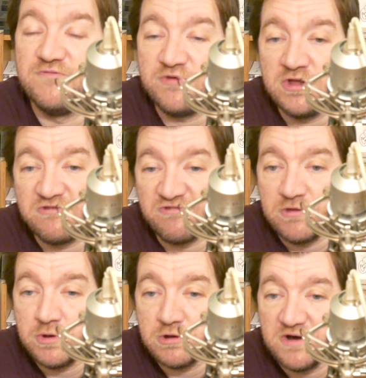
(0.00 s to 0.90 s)
Werner's
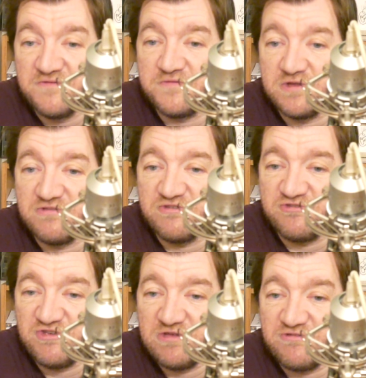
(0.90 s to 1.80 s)
low on confidence at
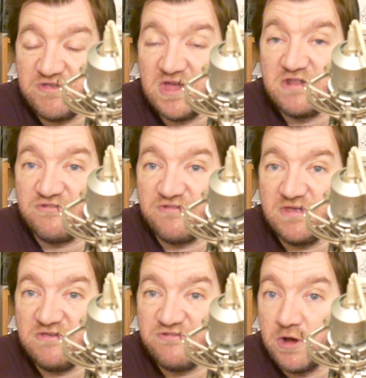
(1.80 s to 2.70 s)
Chelsea, and
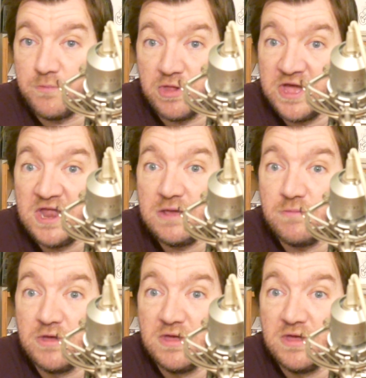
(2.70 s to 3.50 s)
he's not playing him,